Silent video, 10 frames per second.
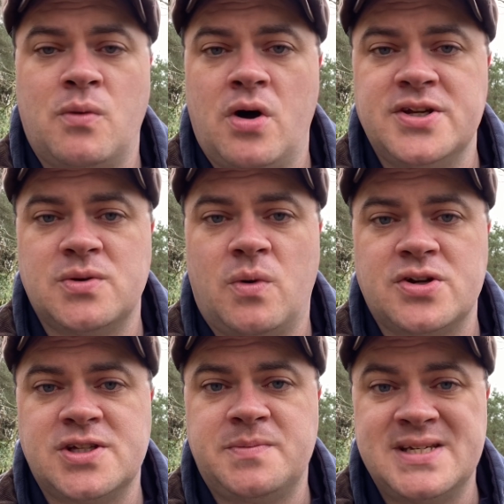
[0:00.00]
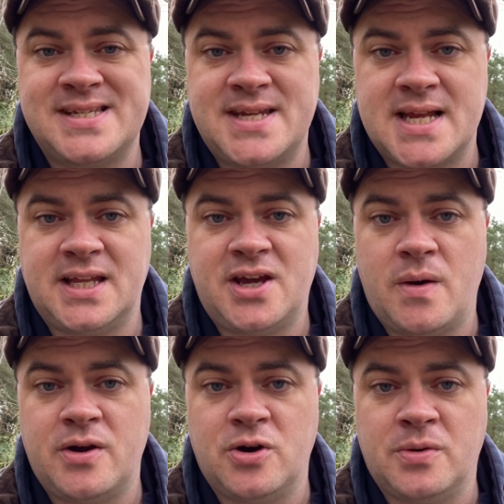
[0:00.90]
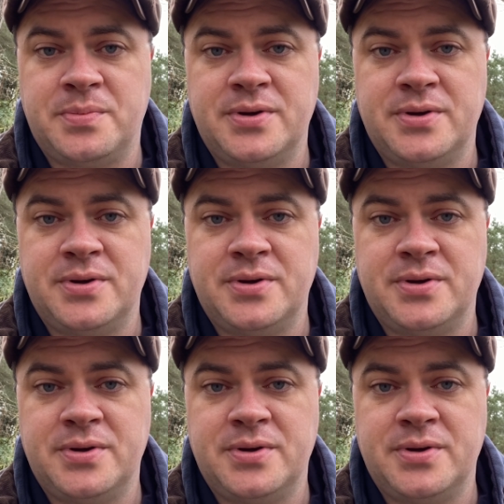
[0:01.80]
1 is a watch that's been steadily going up.